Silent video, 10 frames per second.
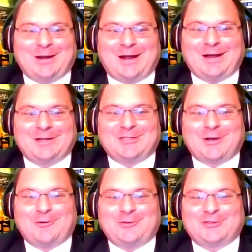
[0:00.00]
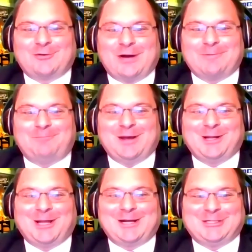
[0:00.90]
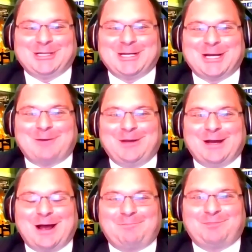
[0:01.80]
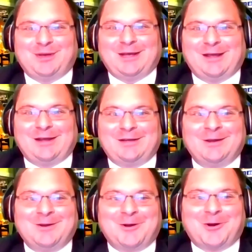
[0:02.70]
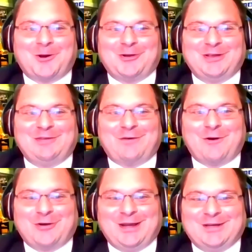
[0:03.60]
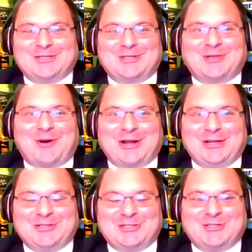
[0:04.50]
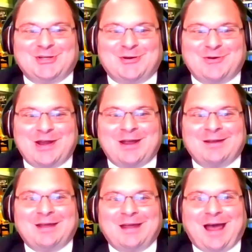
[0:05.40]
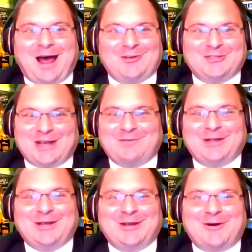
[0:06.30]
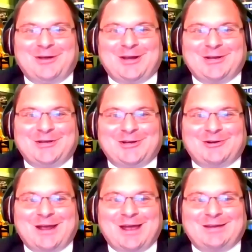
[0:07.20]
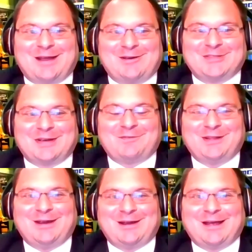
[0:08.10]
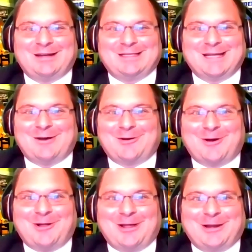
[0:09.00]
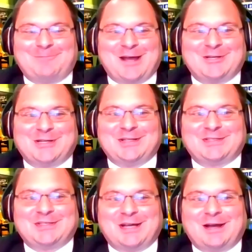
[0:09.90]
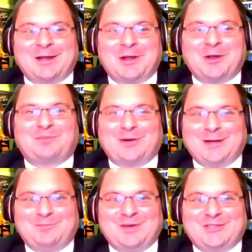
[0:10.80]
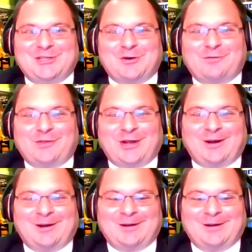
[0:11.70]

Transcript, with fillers: Uh, so, there's quite a big election coming up, and early voting is starting soon. How's everything going on your end? How's everything at Town Hall? I'd imagine it's uh, pretty busy over there.